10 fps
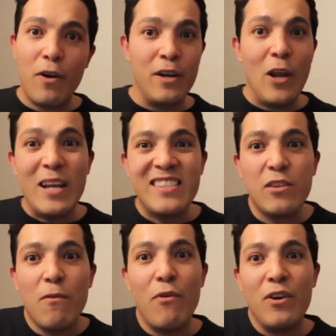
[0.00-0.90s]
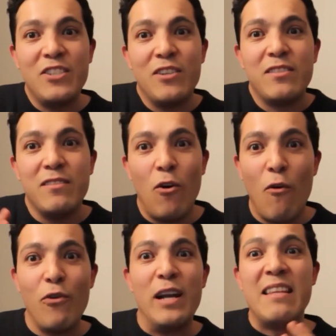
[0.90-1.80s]
No, it's not unfair. It's just
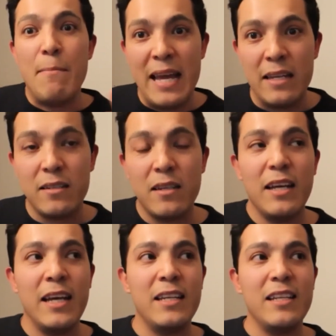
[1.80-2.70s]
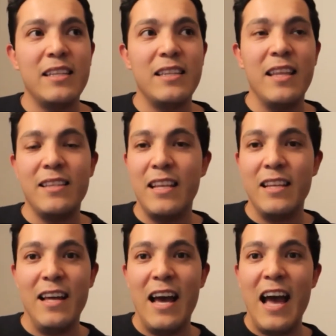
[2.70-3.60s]
offer and demand. And
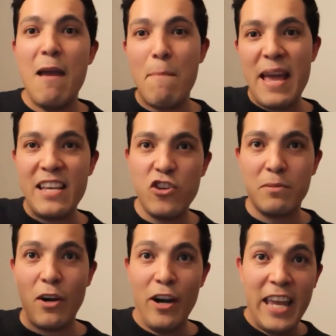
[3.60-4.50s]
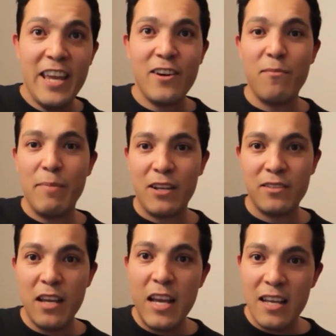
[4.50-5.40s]
the high paying jobs are here because
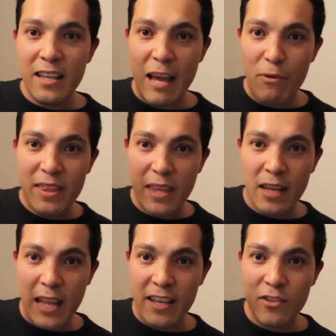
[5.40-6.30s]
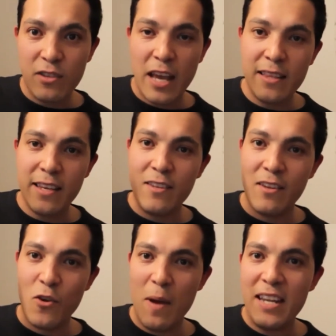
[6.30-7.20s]
everything, like society and
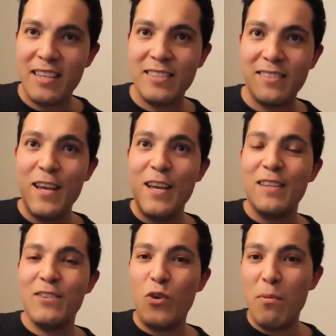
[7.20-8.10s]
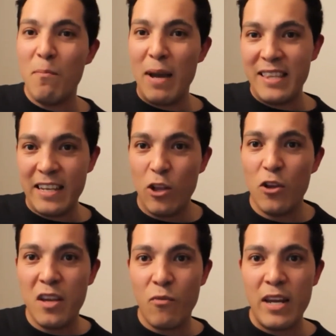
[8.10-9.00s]
humanity, is driven by
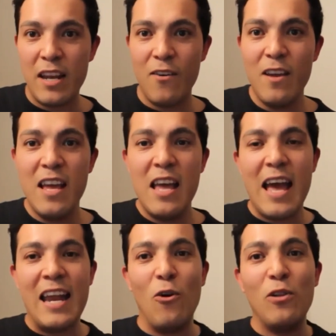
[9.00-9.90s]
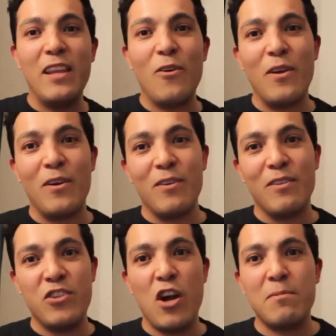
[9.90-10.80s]
technology right now. And all the other
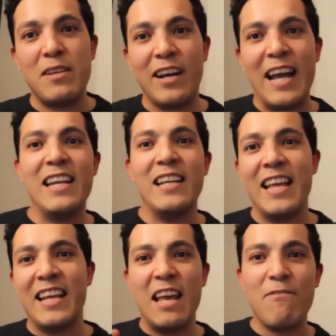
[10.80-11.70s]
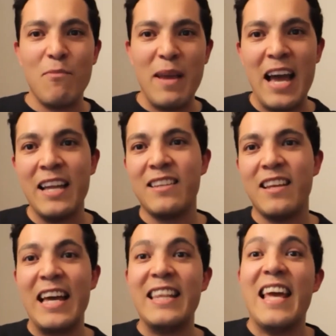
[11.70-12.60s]
jobs are kind of like left behind,
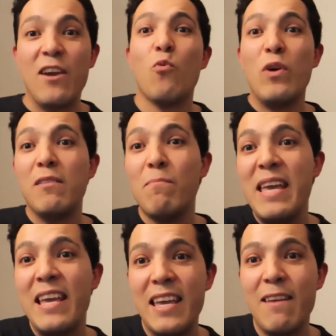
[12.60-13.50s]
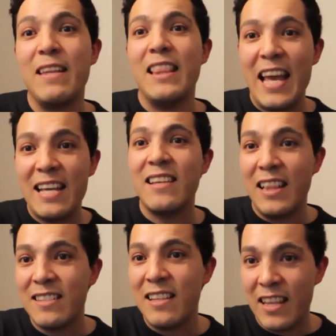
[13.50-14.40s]
and they will be even less and
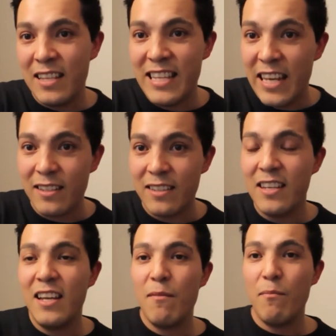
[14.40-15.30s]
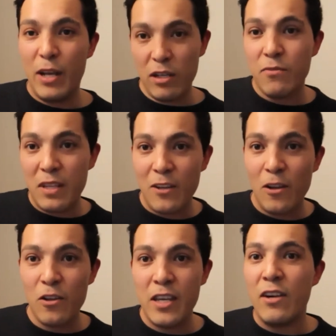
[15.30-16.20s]
less and less needed because of
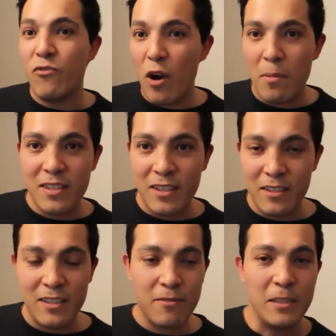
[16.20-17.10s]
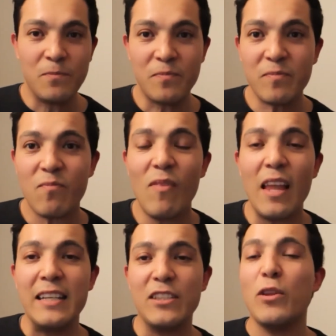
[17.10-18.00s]
technology and robots and all this stuff.
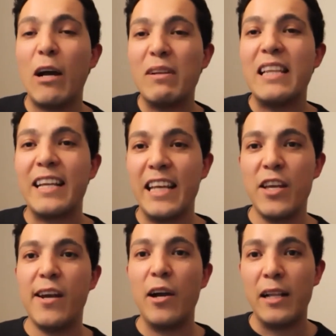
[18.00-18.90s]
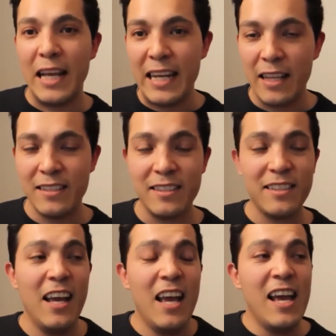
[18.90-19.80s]
So that was like the general analysis.
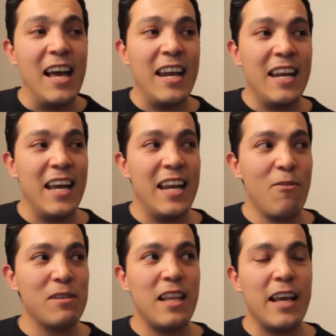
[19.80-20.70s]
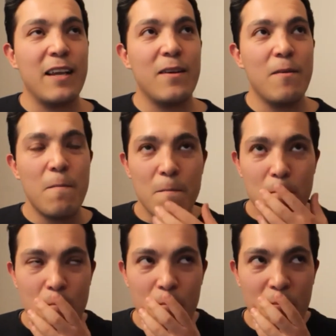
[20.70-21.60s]
And I was like,
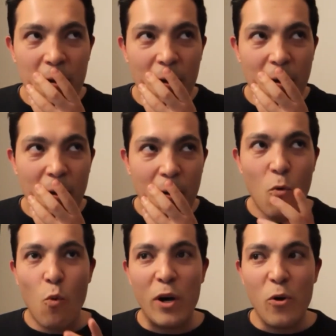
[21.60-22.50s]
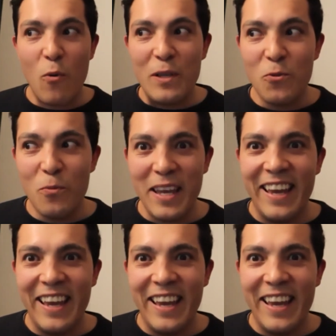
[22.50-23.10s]
where do I want to be?